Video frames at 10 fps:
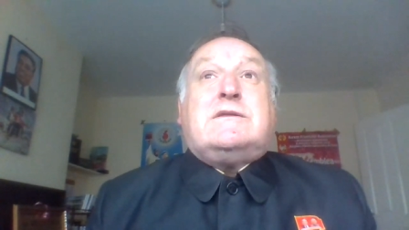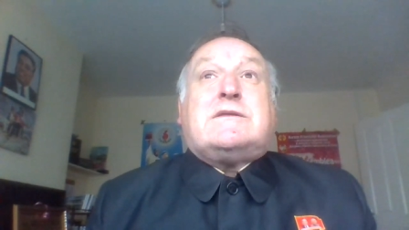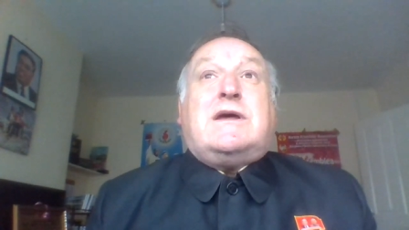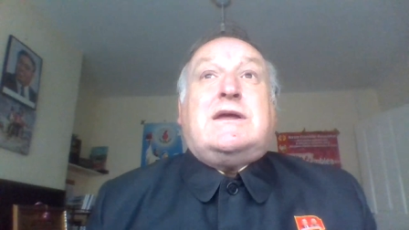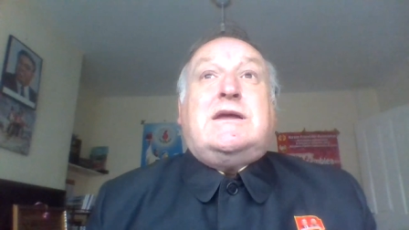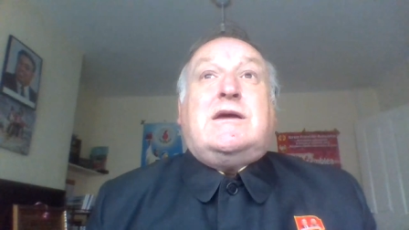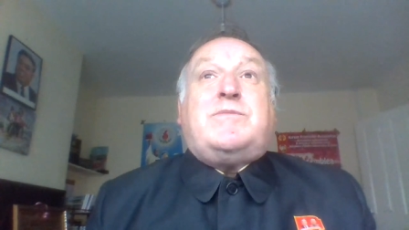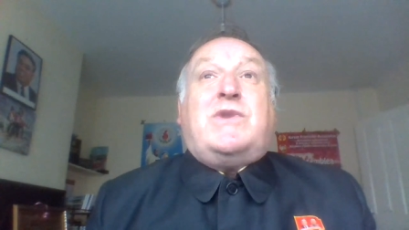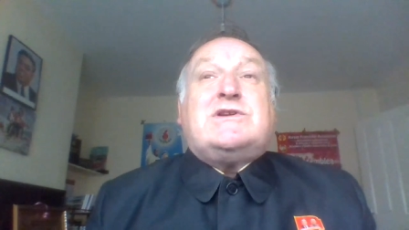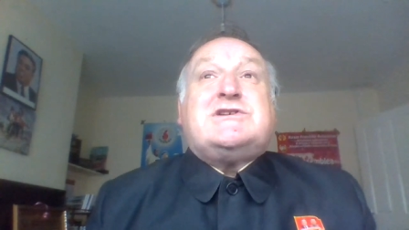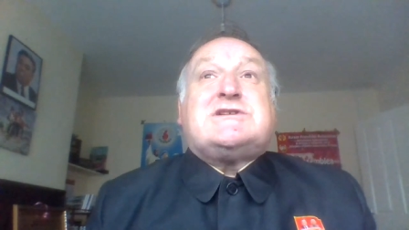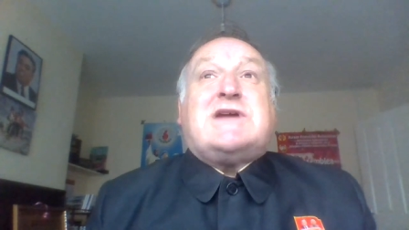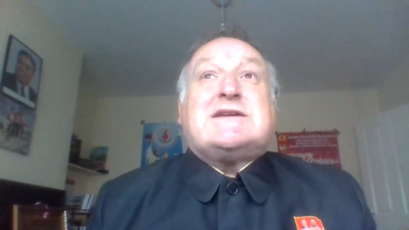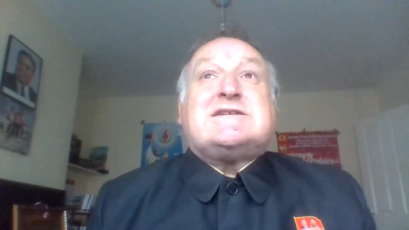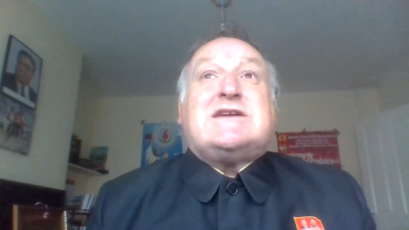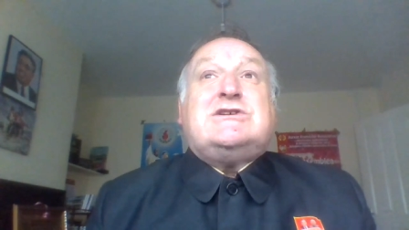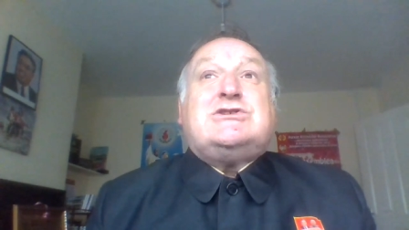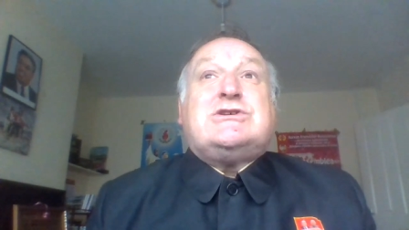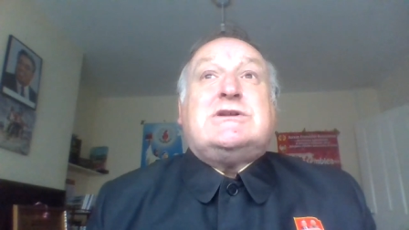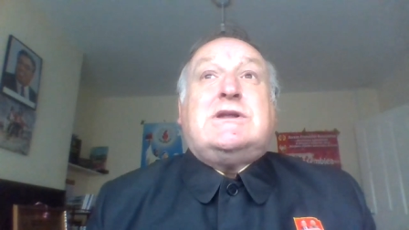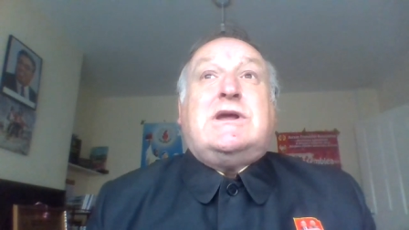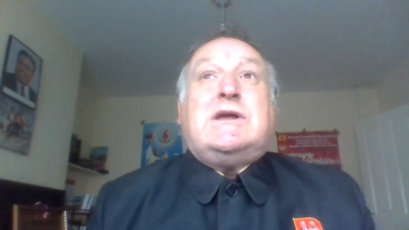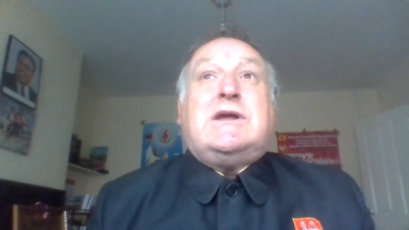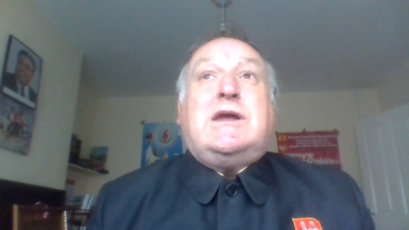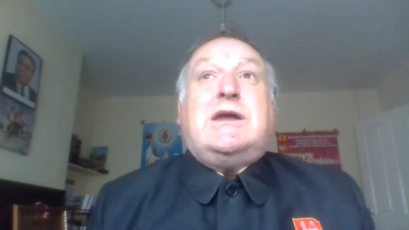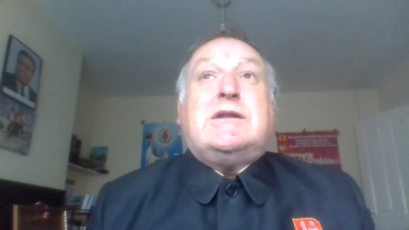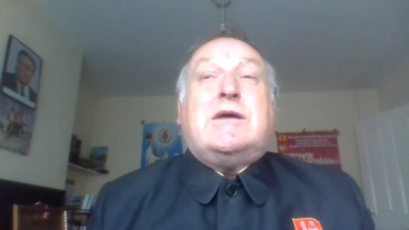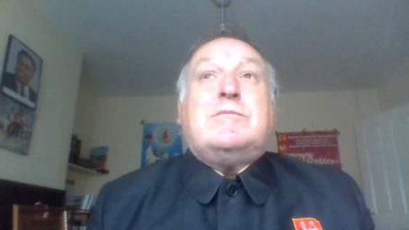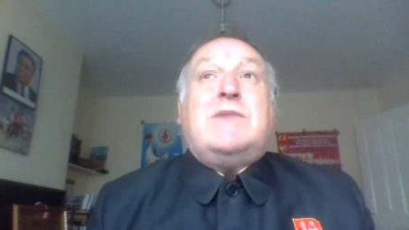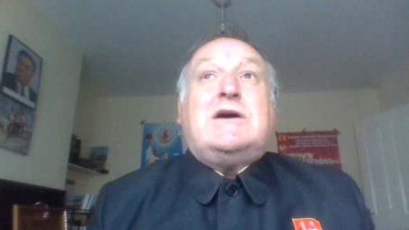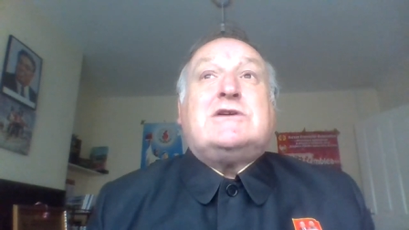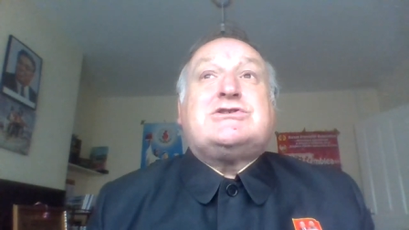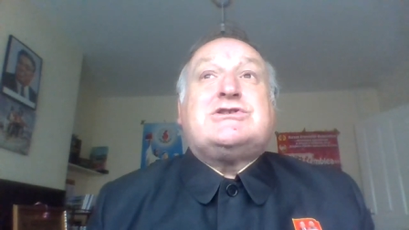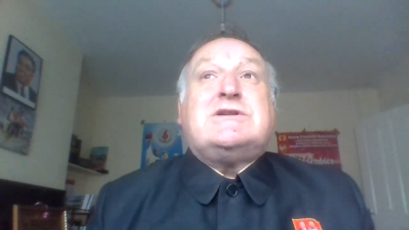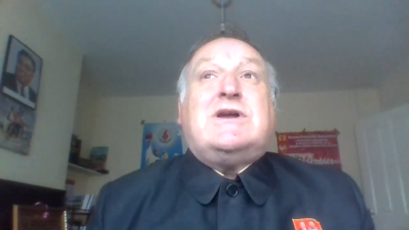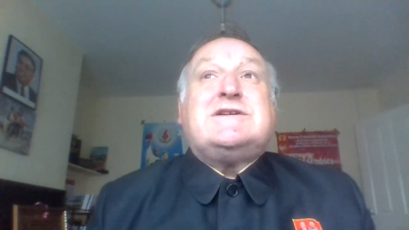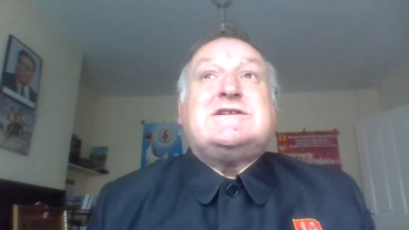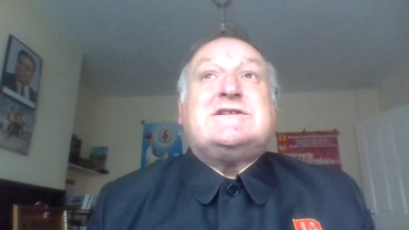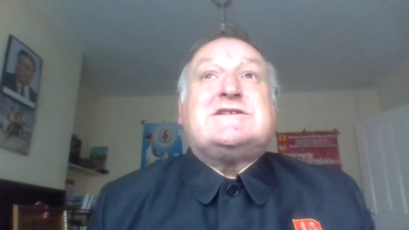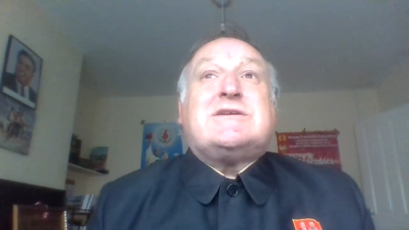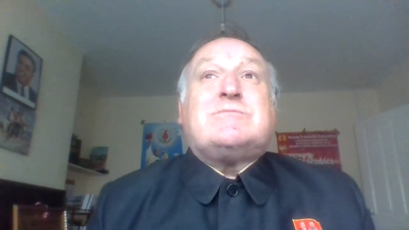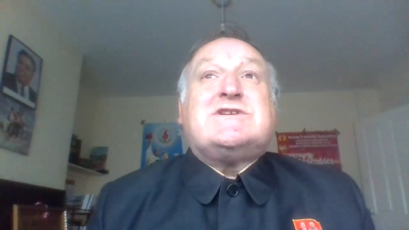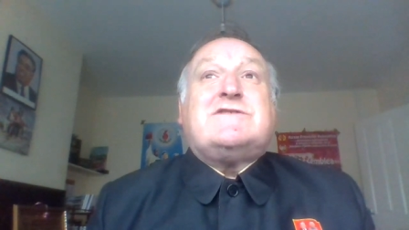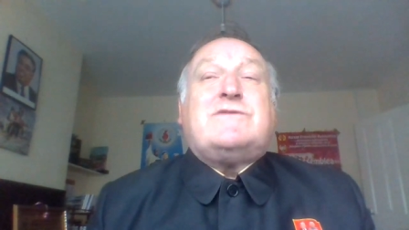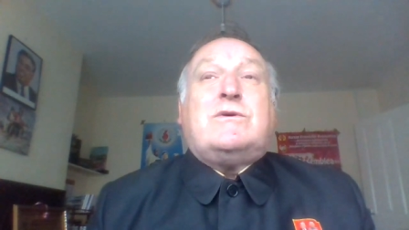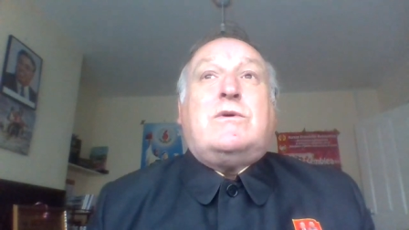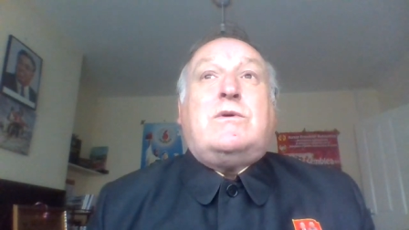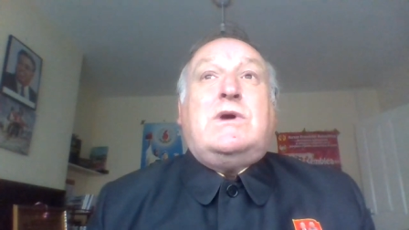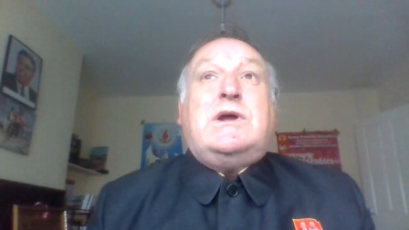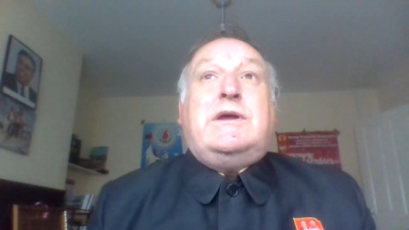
they abolished taxation in March 1974.